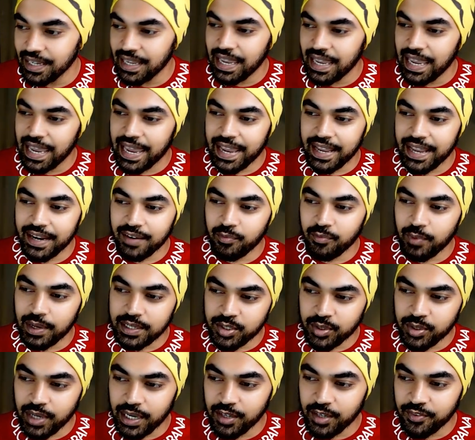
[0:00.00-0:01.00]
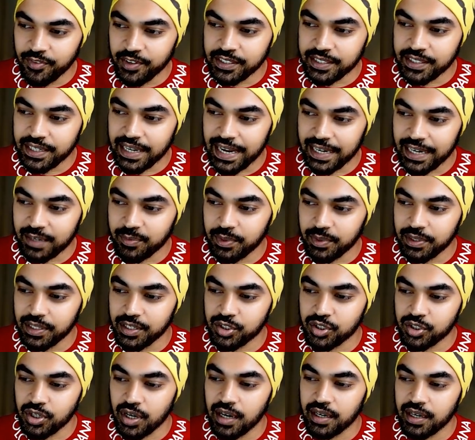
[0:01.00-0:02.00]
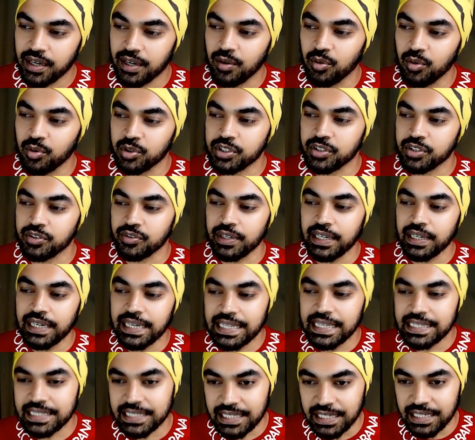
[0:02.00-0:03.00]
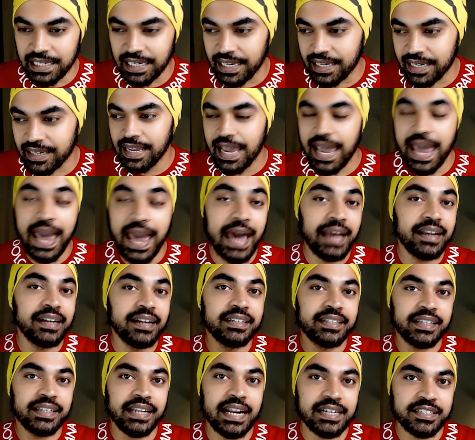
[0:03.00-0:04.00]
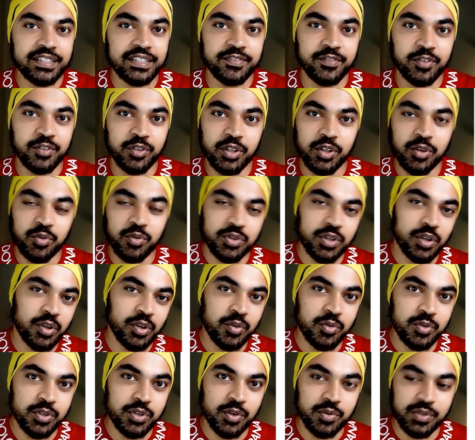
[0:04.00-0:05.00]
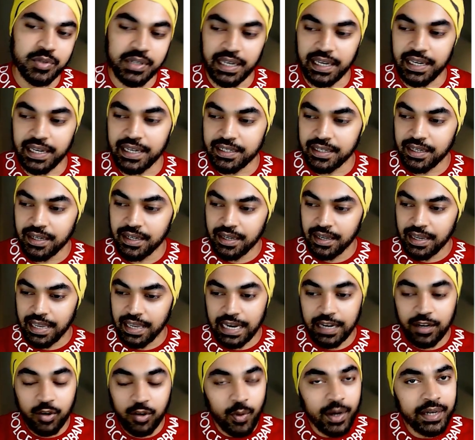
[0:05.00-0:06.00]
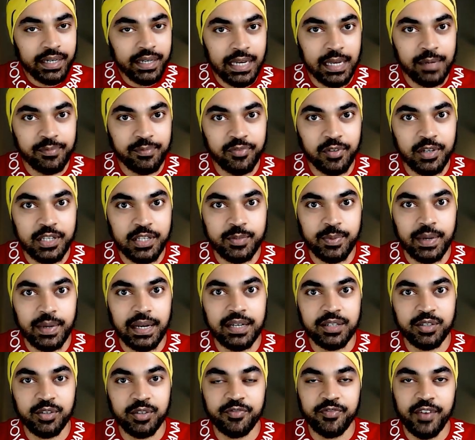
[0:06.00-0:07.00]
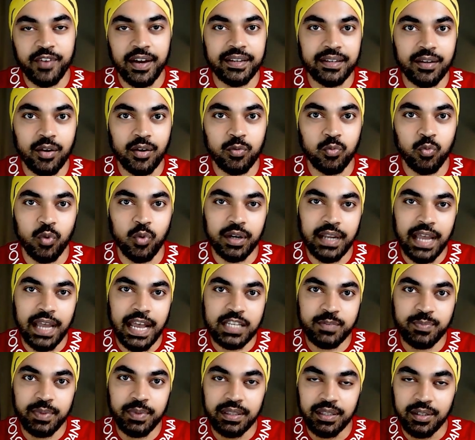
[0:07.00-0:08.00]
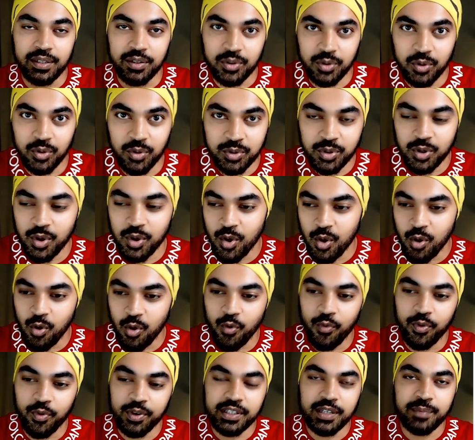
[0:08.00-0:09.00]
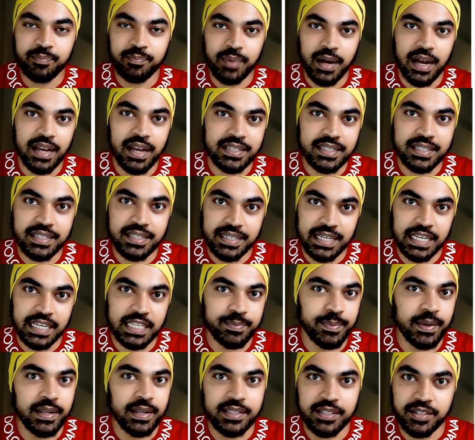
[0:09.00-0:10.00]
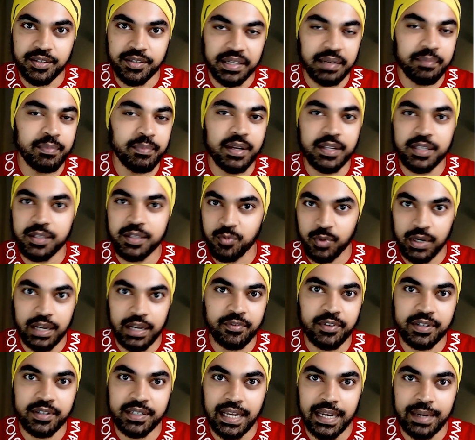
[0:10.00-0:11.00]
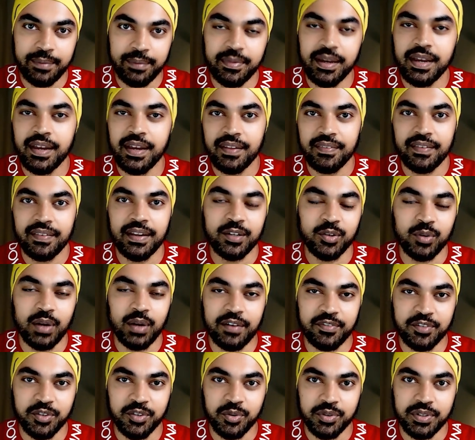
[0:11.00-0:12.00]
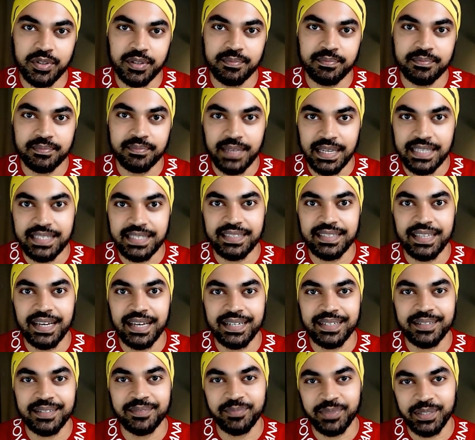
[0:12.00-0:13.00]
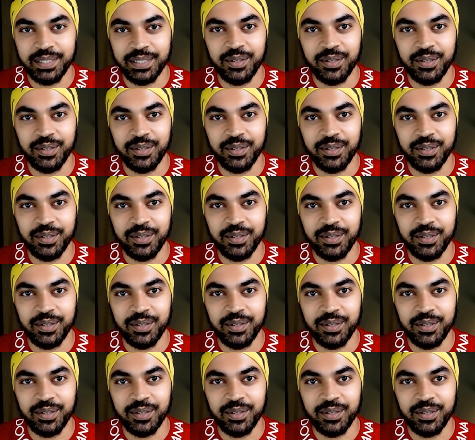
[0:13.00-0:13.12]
And once you kind of interact with this chart, it looks really slick and interactive to the user who's using it, and quite helpful as well to find out what has been the growth over the past 6 months, 3 months, whatever time that you have chosen. Isn't that pretty